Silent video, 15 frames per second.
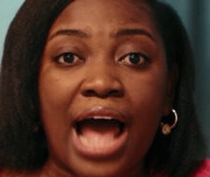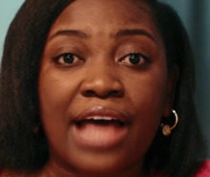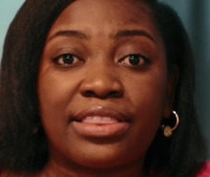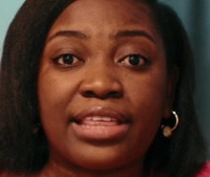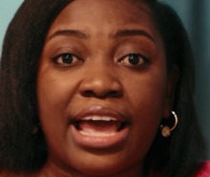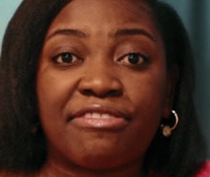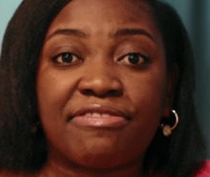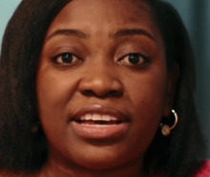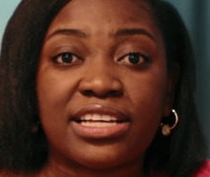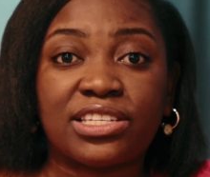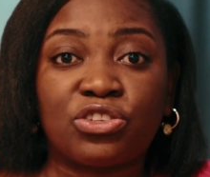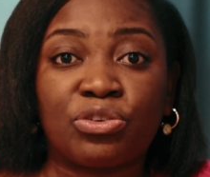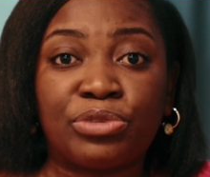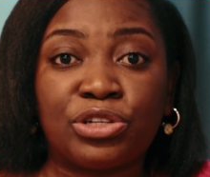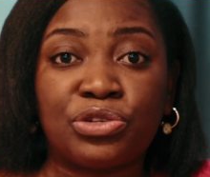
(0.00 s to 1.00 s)
at the
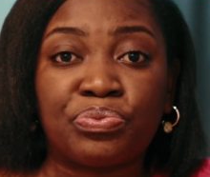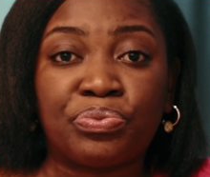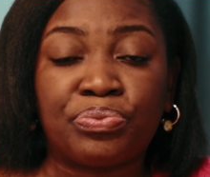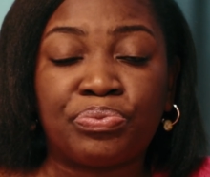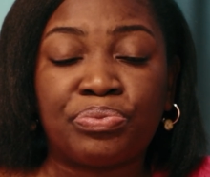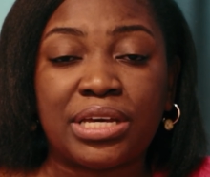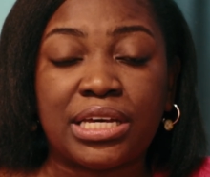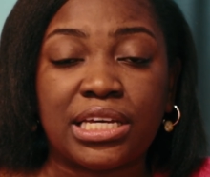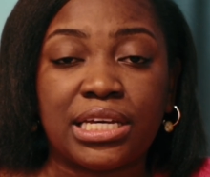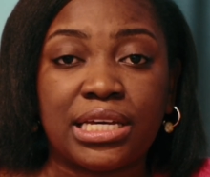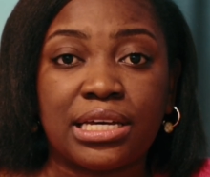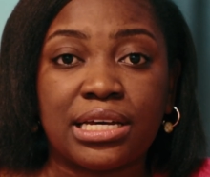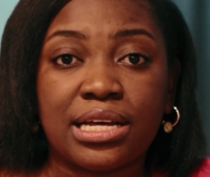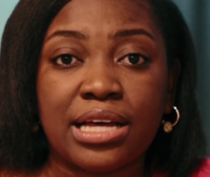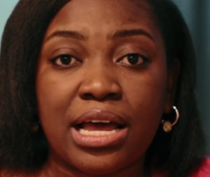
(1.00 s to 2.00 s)

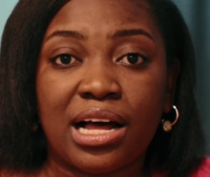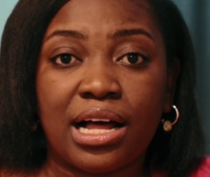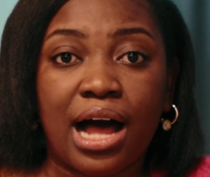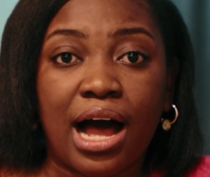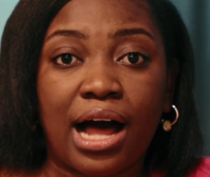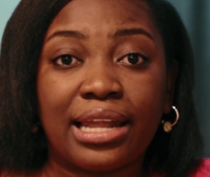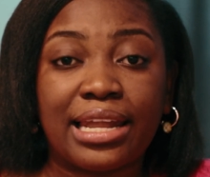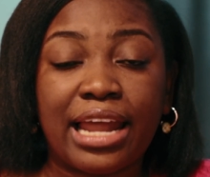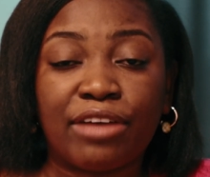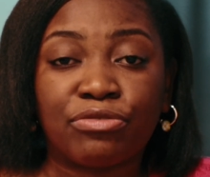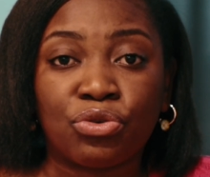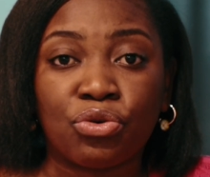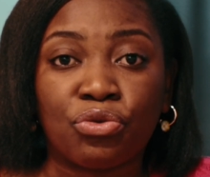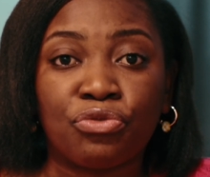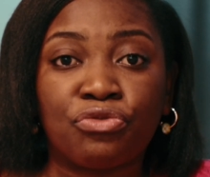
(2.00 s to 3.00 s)
FSWP
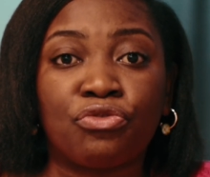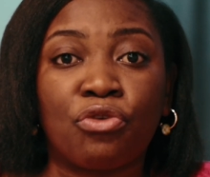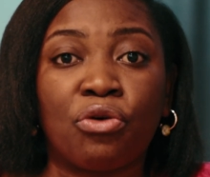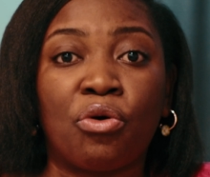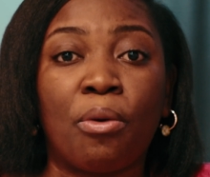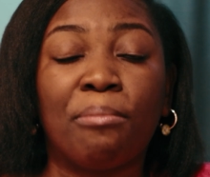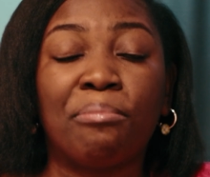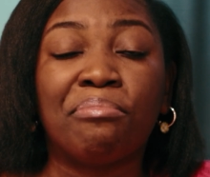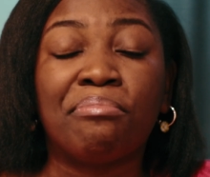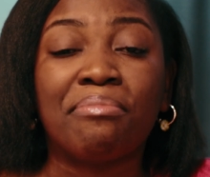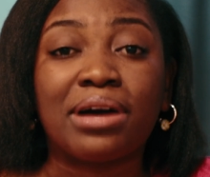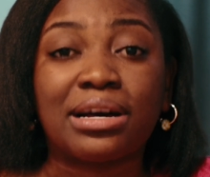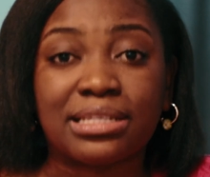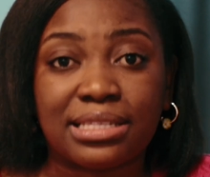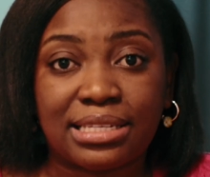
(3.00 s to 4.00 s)
level for
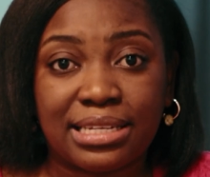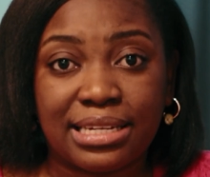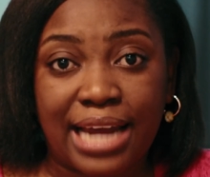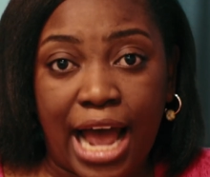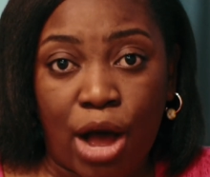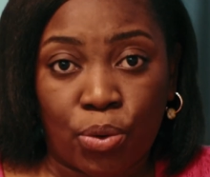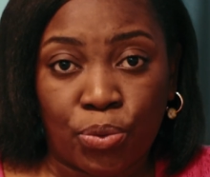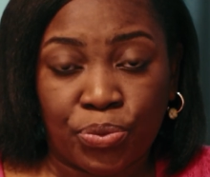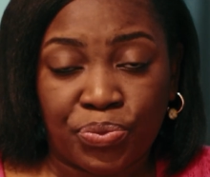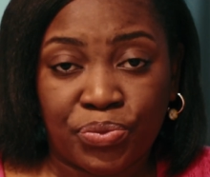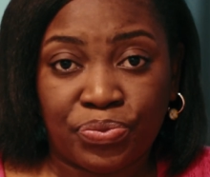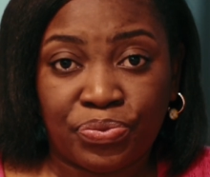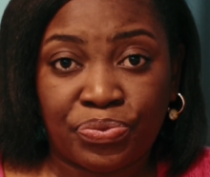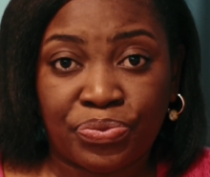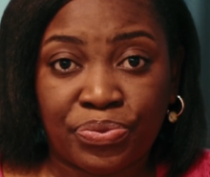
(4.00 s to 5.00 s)
months now.
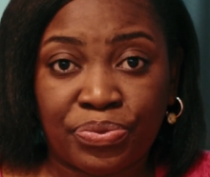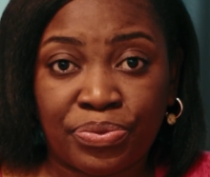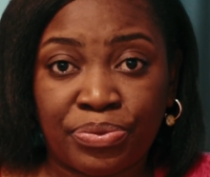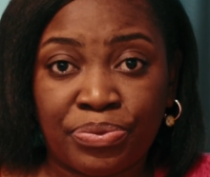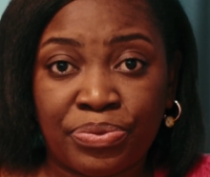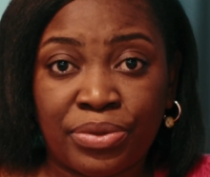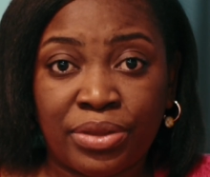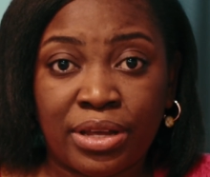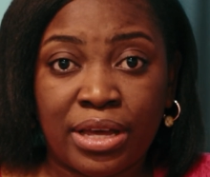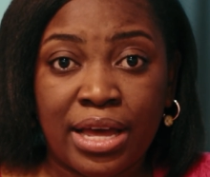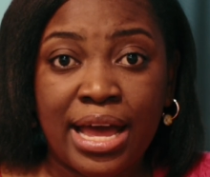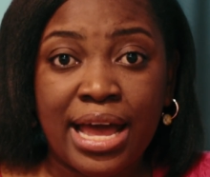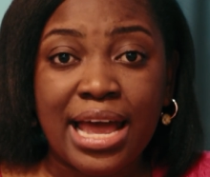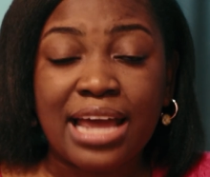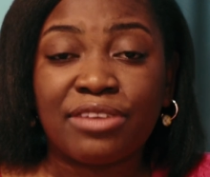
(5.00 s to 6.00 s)

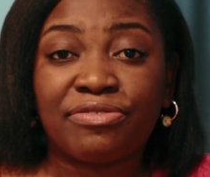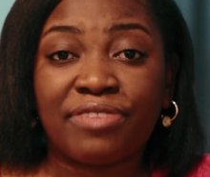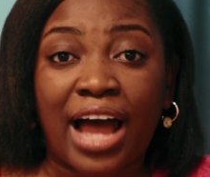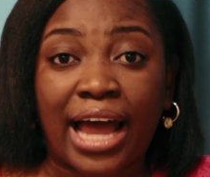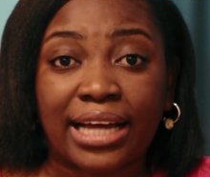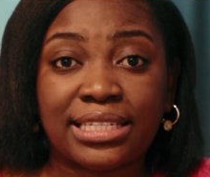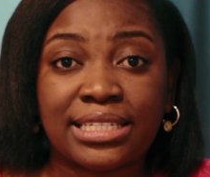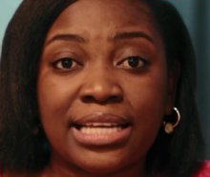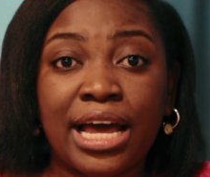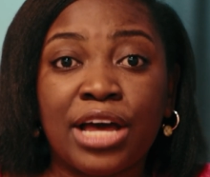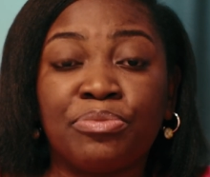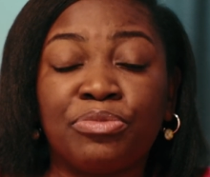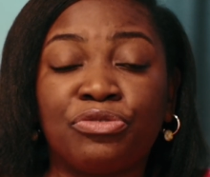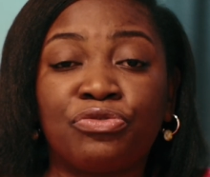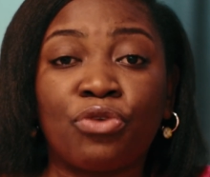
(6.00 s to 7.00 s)
In fact,
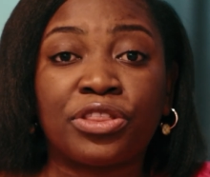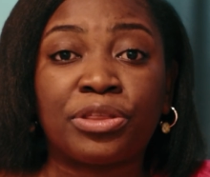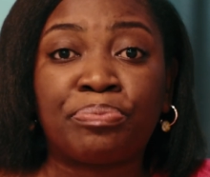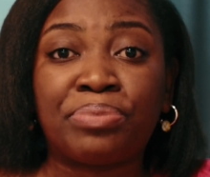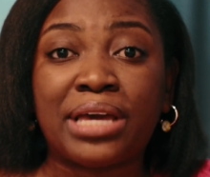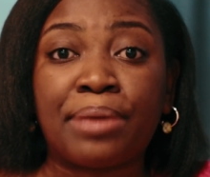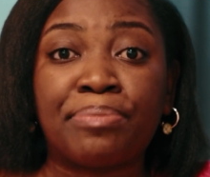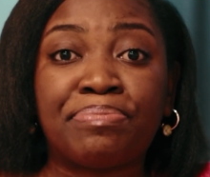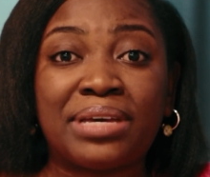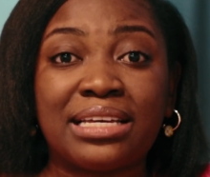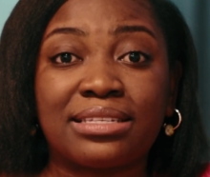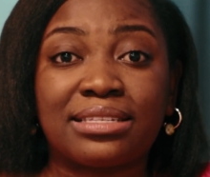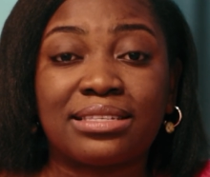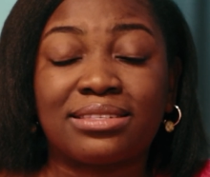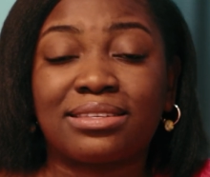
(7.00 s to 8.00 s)
before the
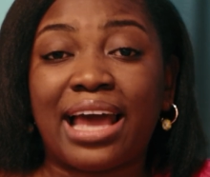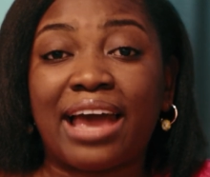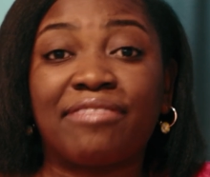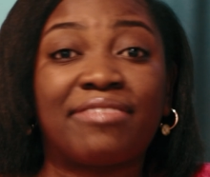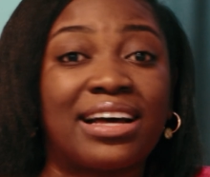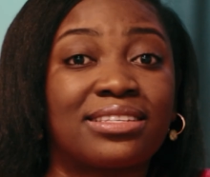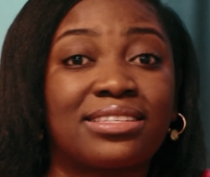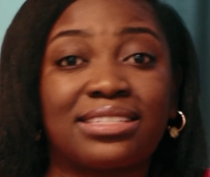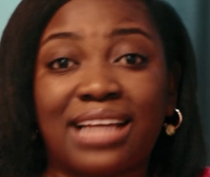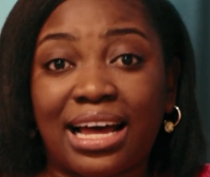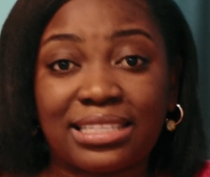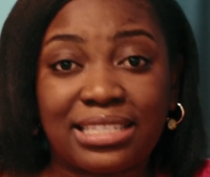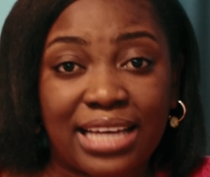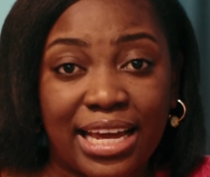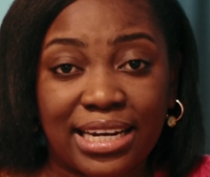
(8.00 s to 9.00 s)
PNPs ever
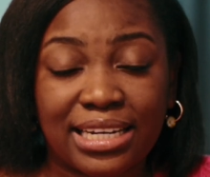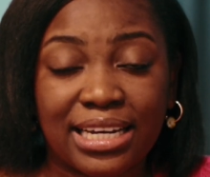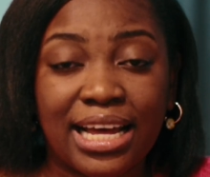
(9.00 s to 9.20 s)
started,